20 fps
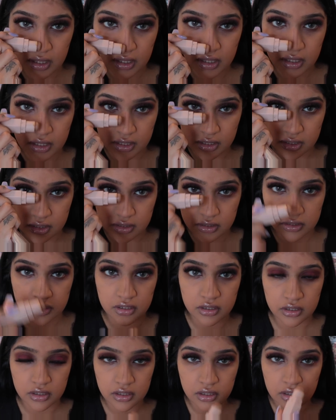and
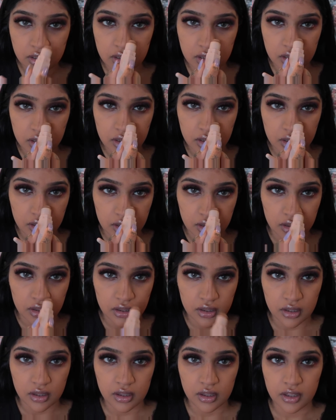
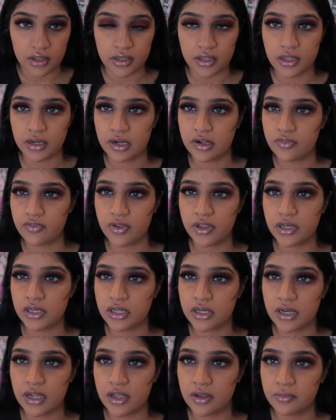I can't
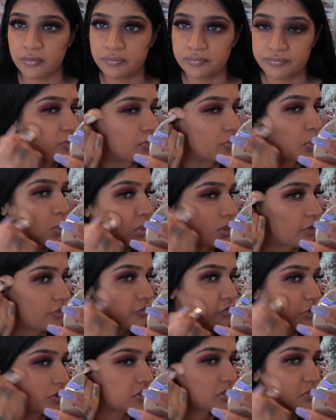find it now.
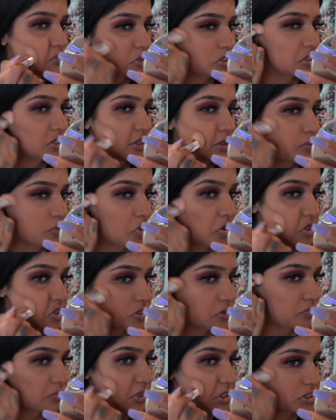First, I'm just gonna
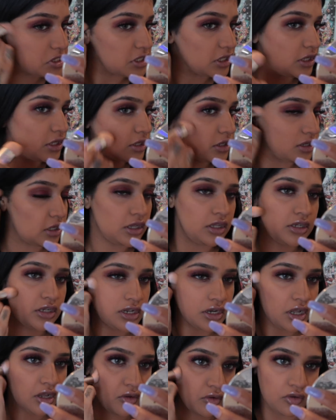bronze up my skin and
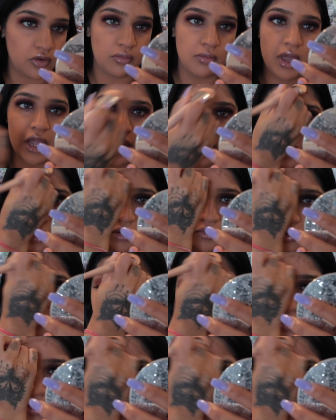then I'll go back in with the